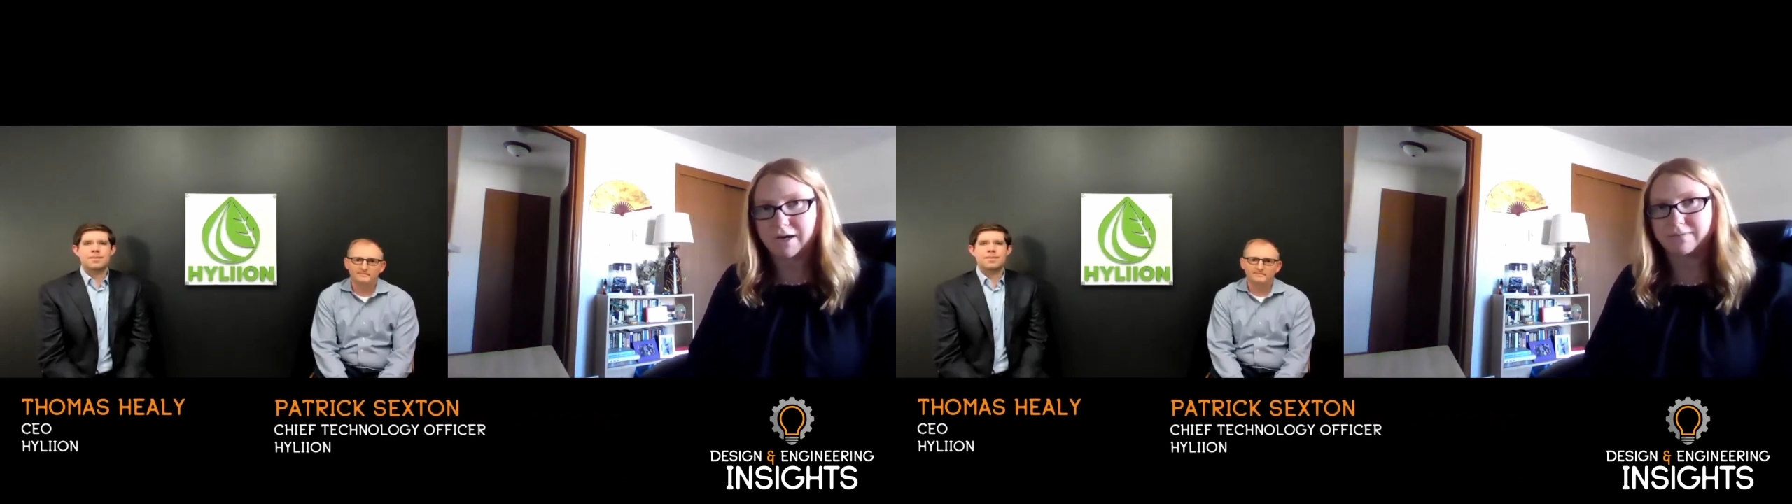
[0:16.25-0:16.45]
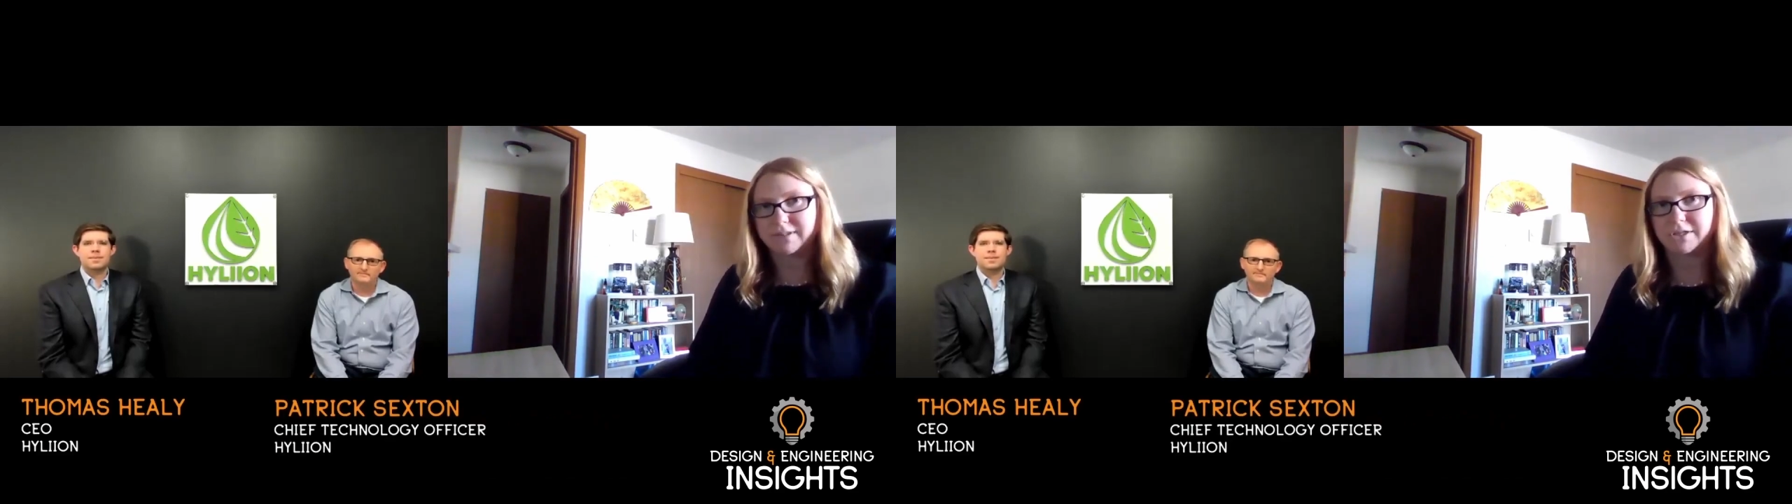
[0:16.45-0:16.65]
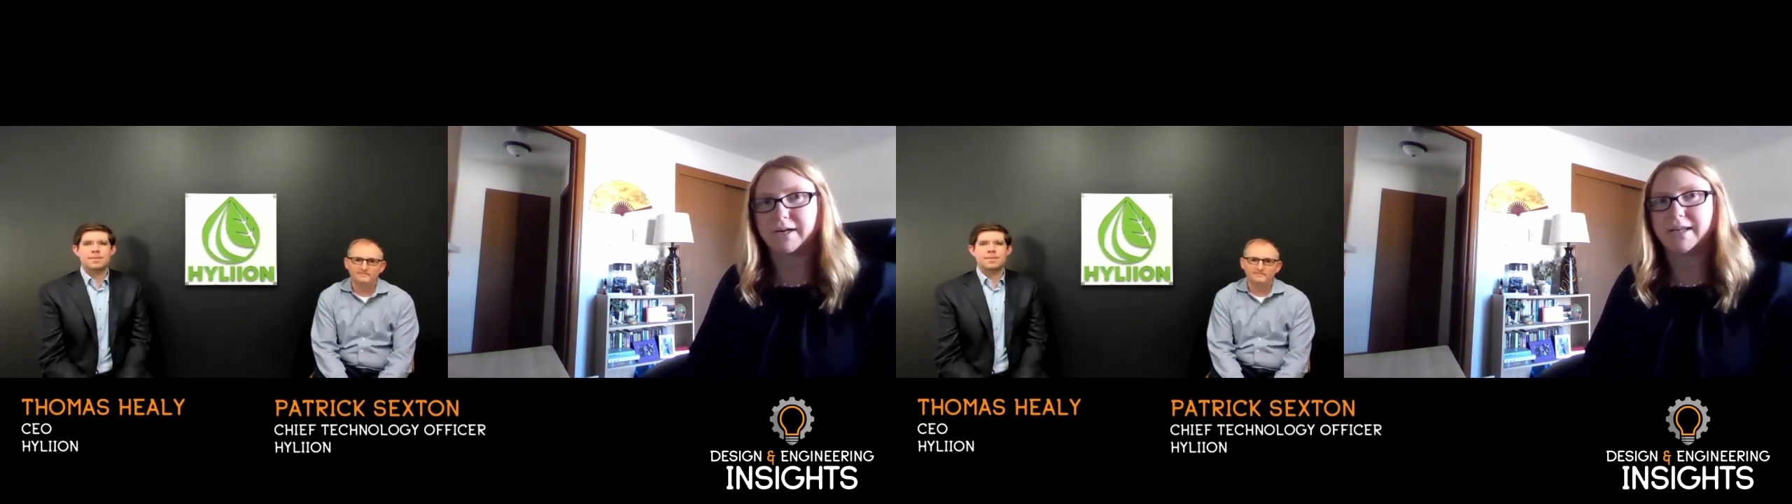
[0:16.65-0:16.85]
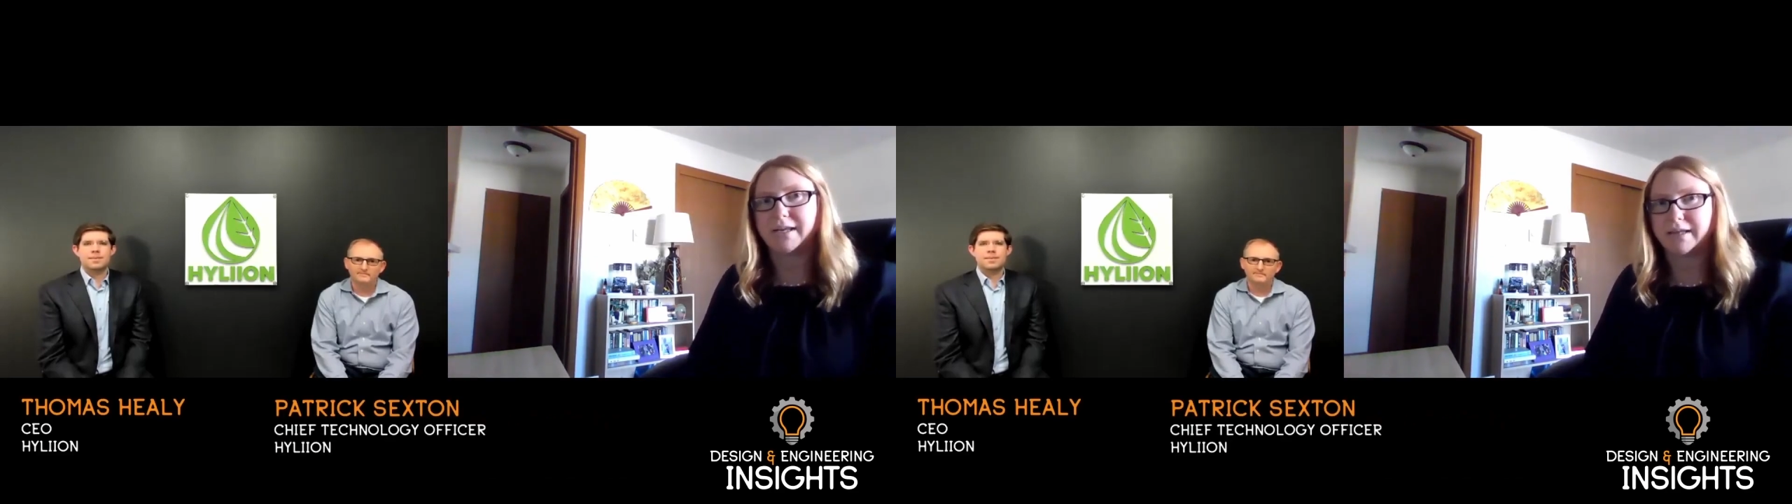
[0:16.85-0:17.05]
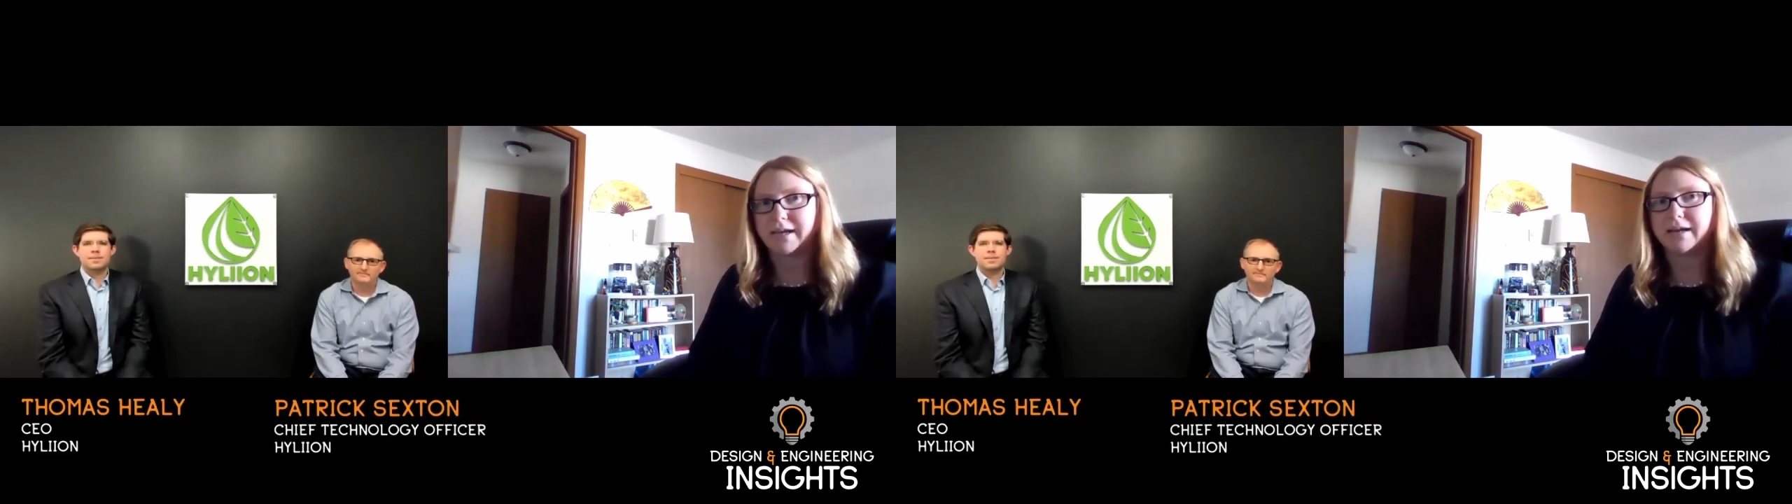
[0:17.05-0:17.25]
Officer at
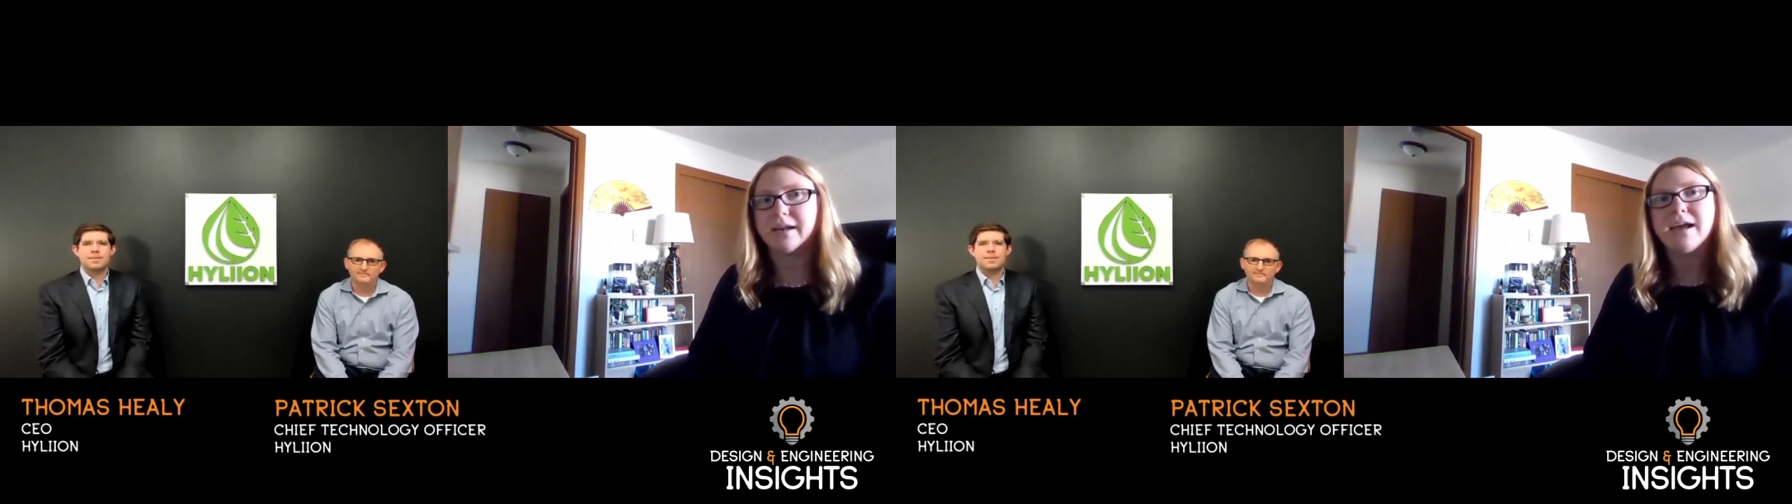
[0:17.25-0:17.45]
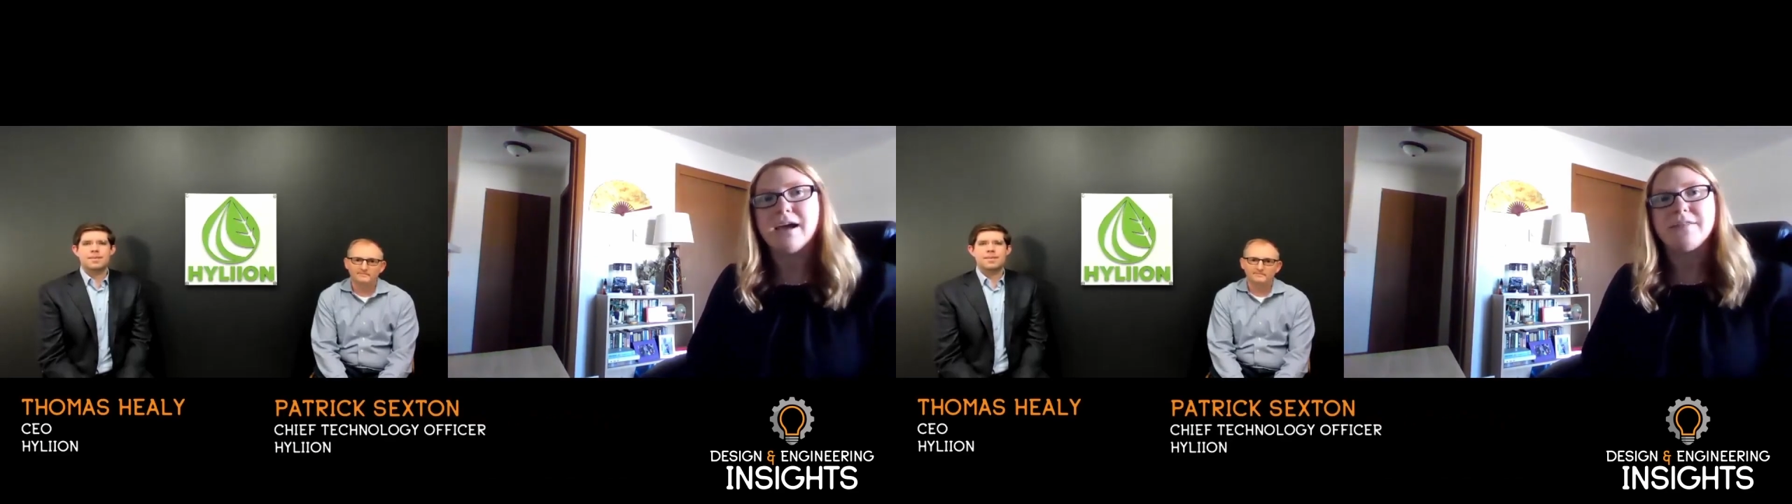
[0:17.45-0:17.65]
Hyliion.